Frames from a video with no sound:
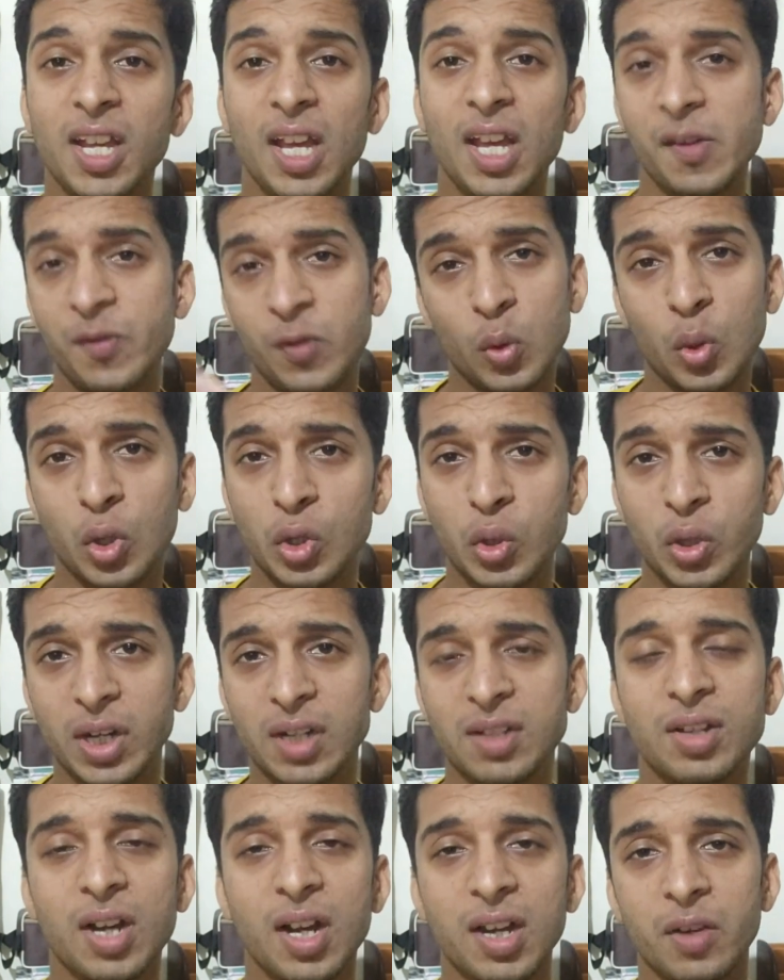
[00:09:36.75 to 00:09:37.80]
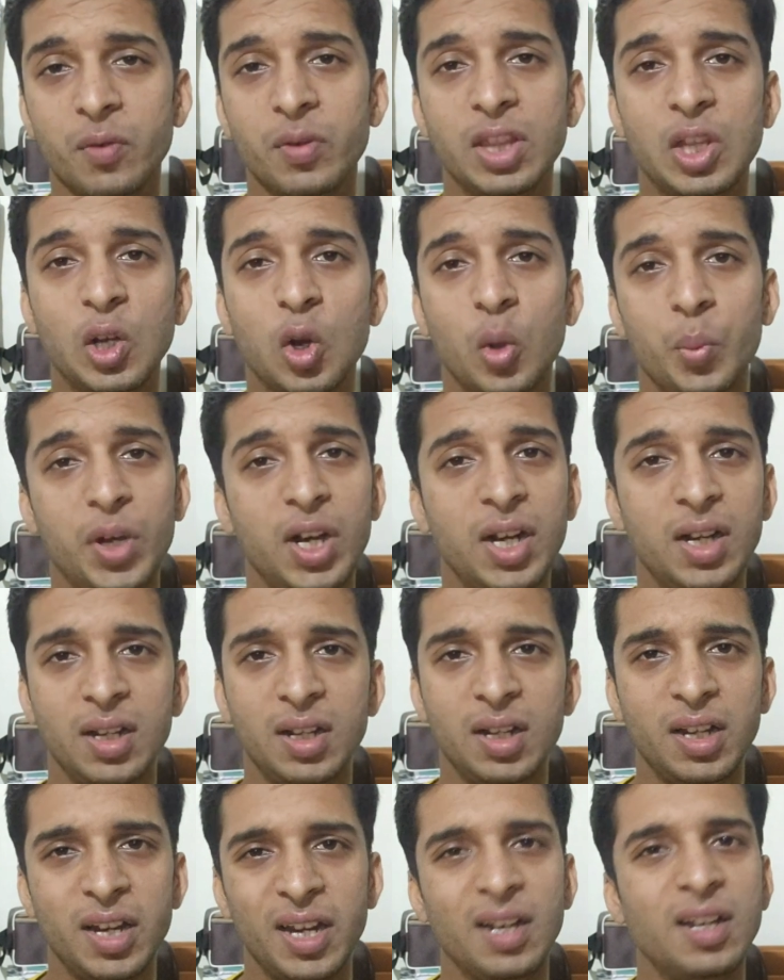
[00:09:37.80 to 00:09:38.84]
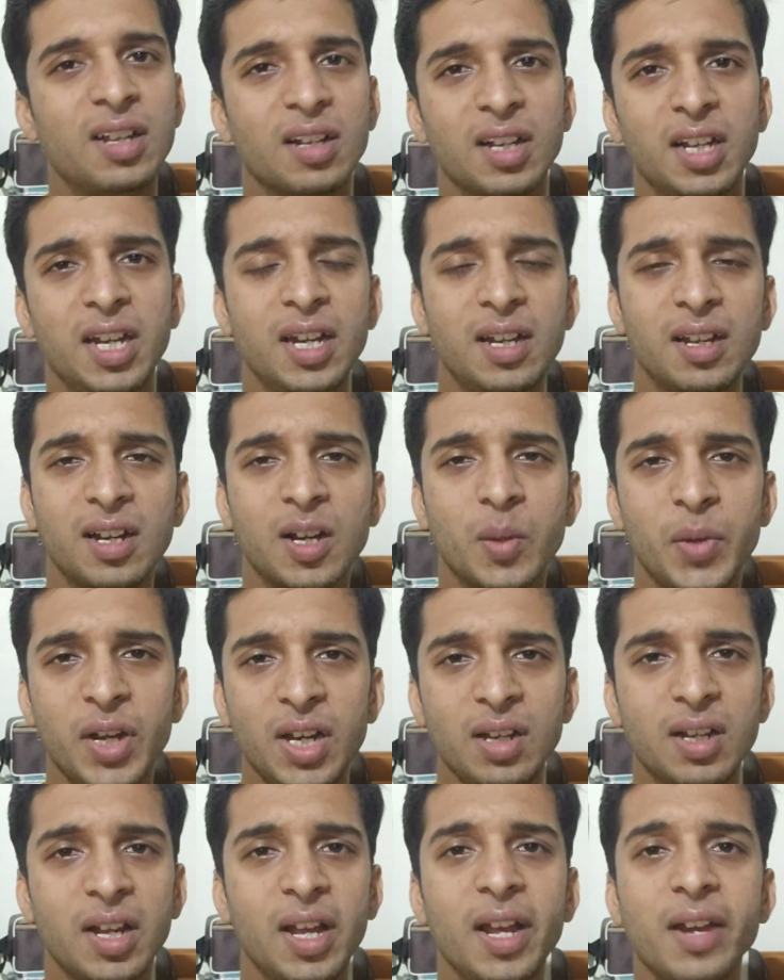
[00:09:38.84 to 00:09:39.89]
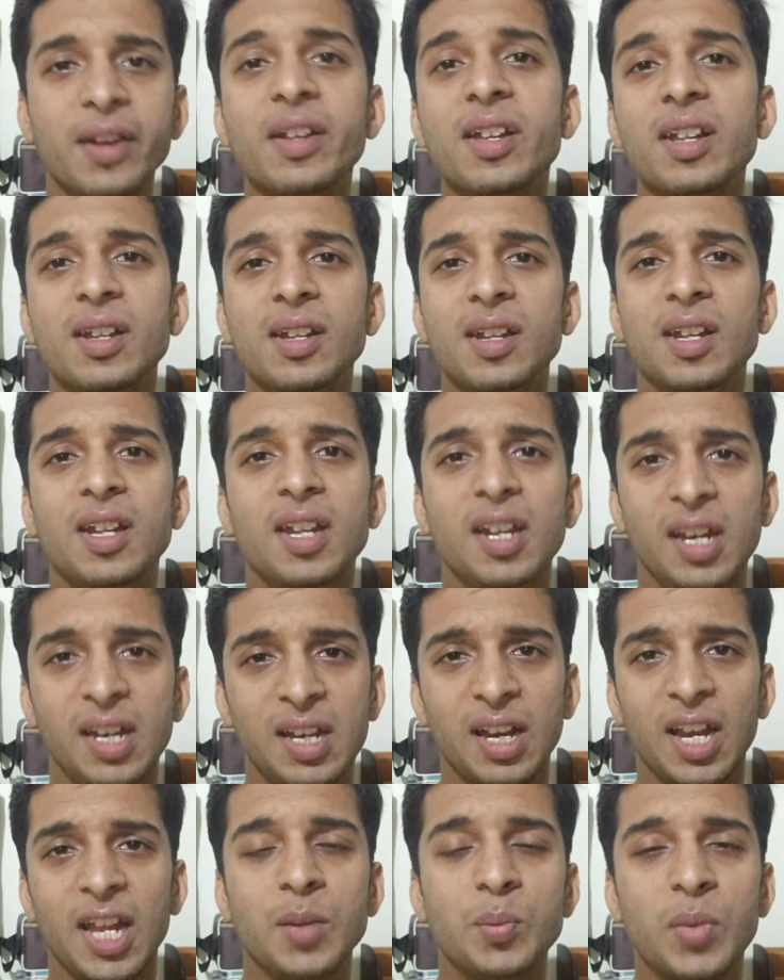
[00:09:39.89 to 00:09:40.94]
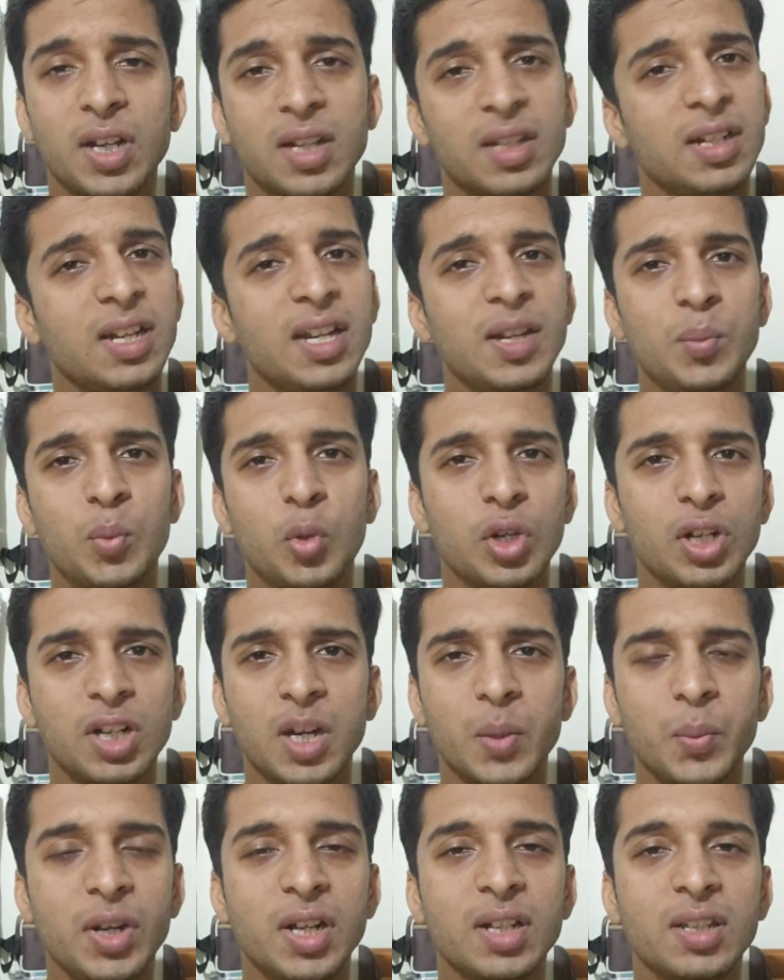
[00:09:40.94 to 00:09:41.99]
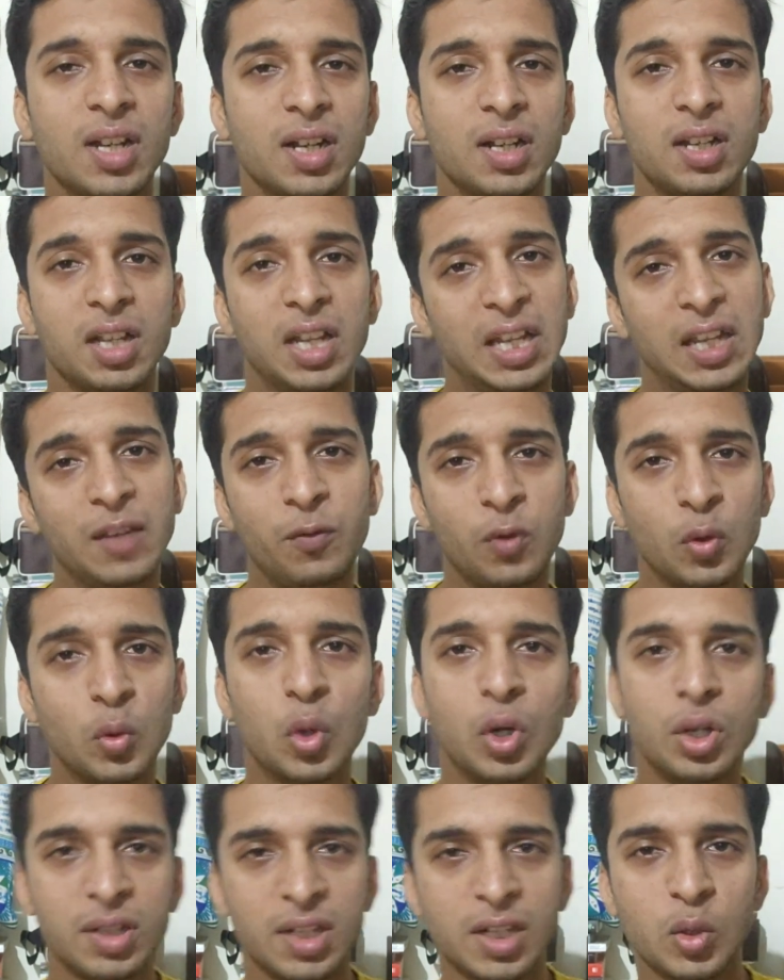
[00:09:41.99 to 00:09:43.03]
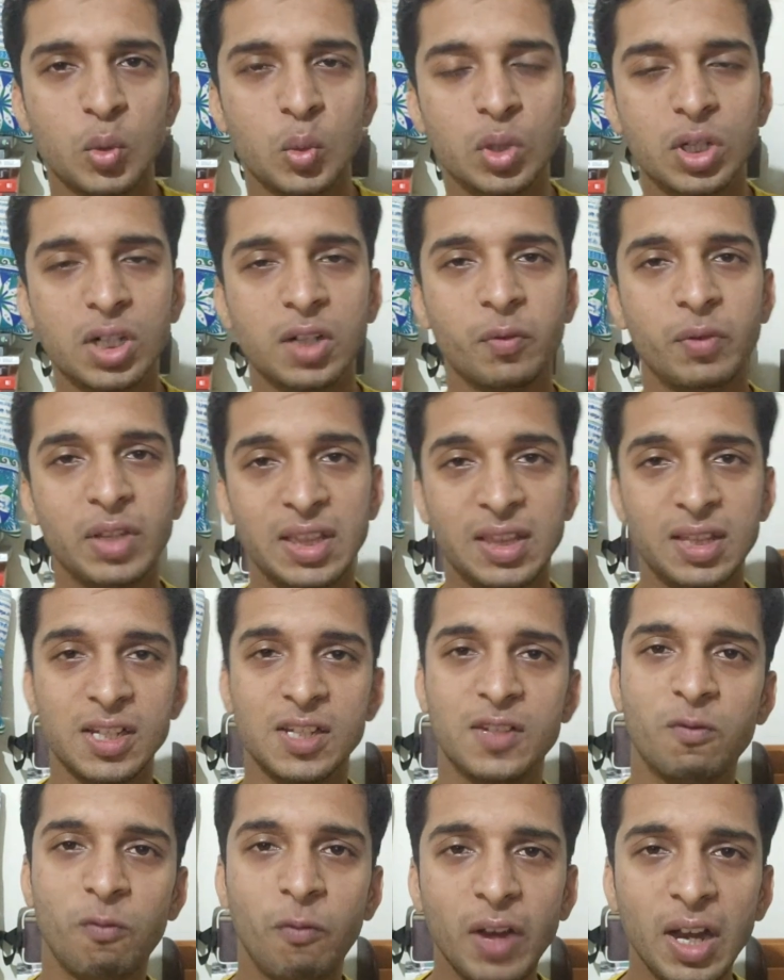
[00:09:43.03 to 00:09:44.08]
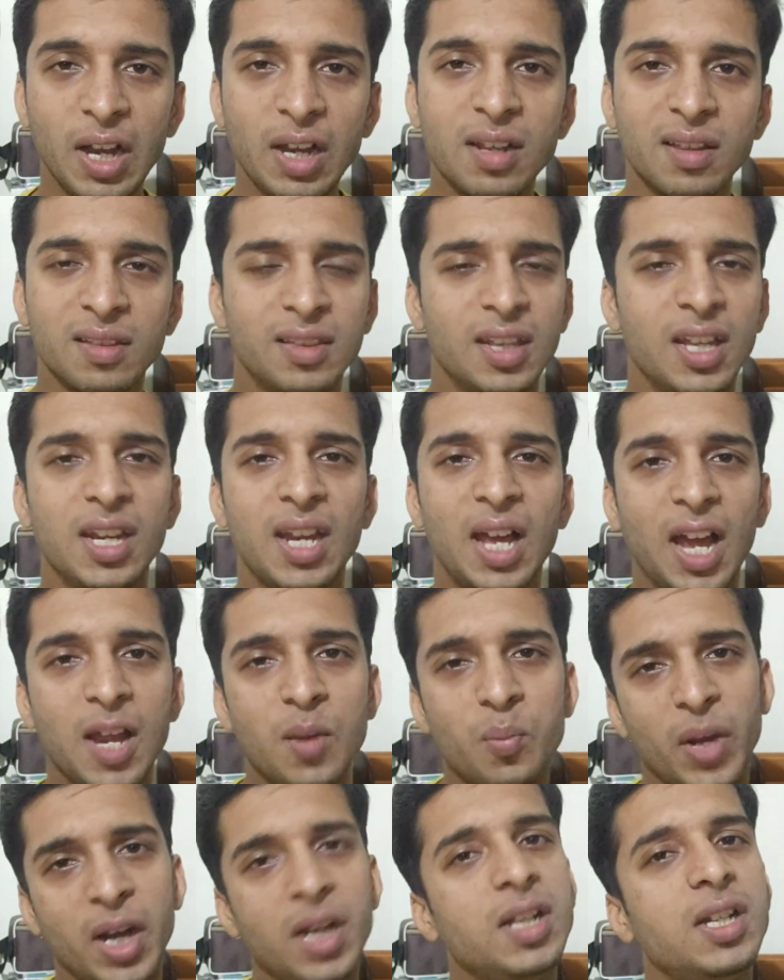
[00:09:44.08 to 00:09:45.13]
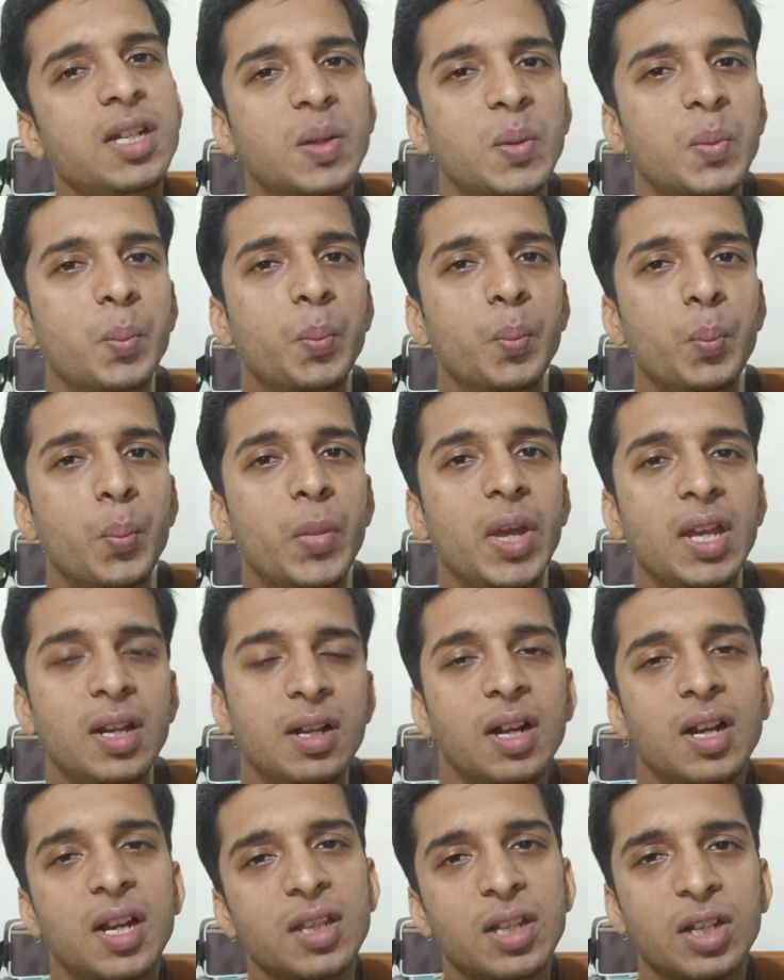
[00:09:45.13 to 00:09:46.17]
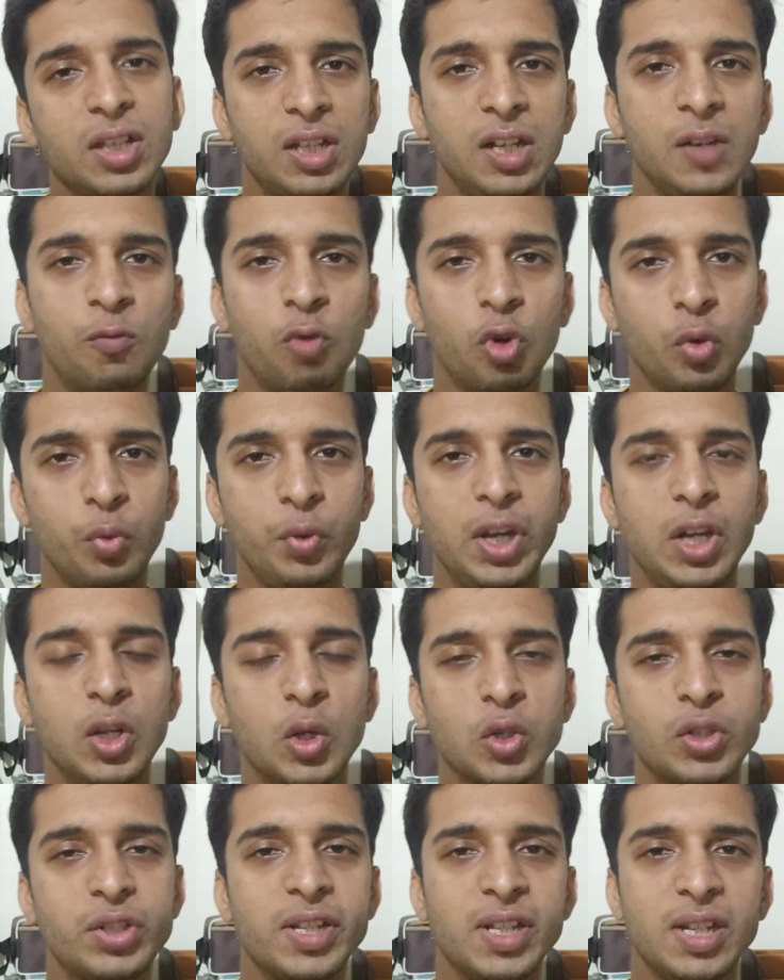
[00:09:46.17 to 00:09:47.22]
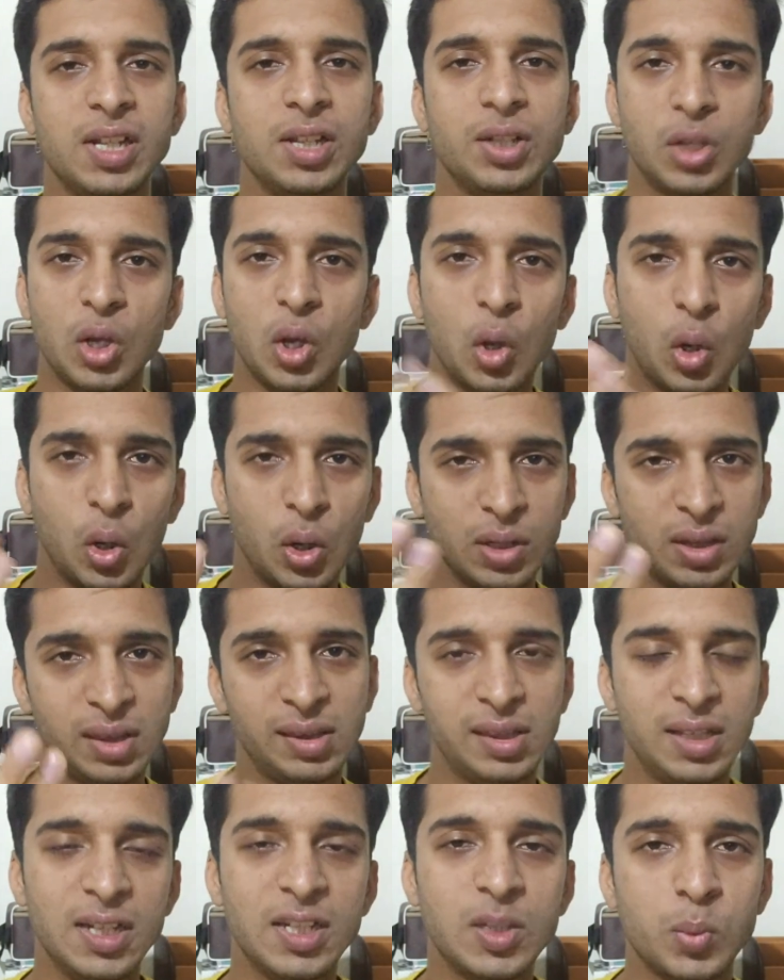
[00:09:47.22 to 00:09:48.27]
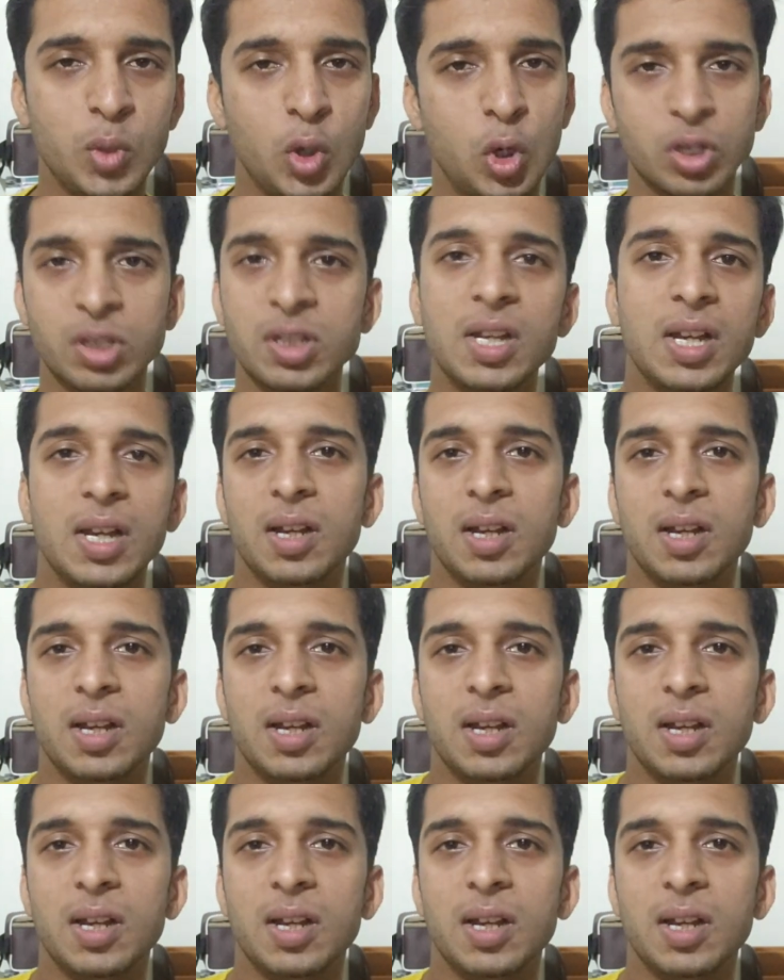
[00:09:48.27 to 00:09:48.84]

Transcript: If you want to get started with the copywriting, hit a like button and put a comment that if you wanted to work with this field, then I might make another 3-4 video series on this, because